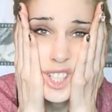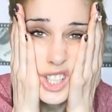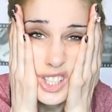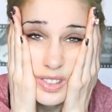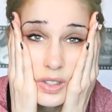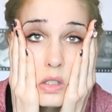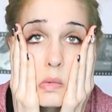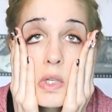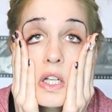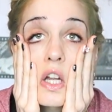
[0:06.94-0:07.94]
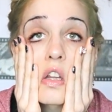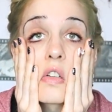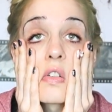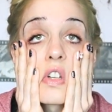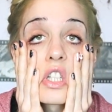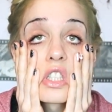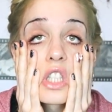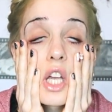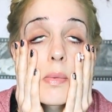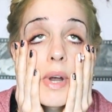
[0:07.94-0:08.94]
This feels a bit like the first
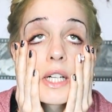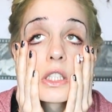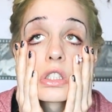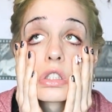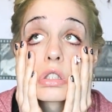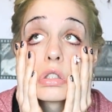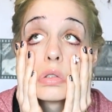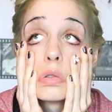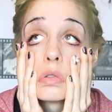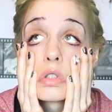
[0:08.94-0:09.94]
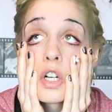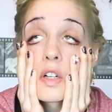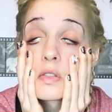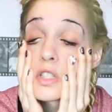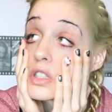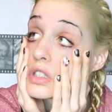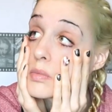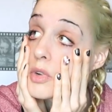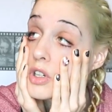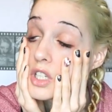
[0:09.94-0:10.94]
day back to school after the
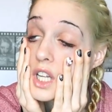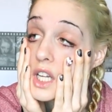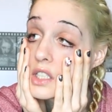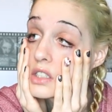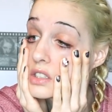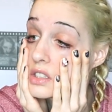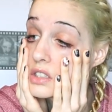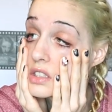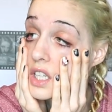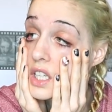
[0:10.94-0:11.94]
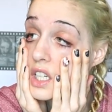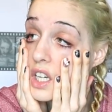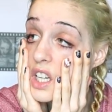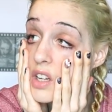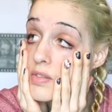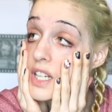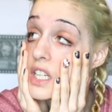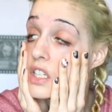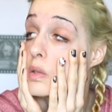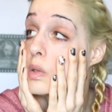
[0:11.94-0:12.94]
summer holidays. Like, I don't
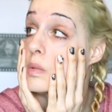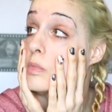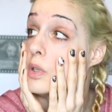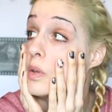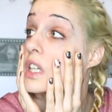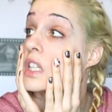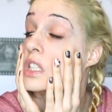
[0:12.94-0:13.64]
really know what I'm doing.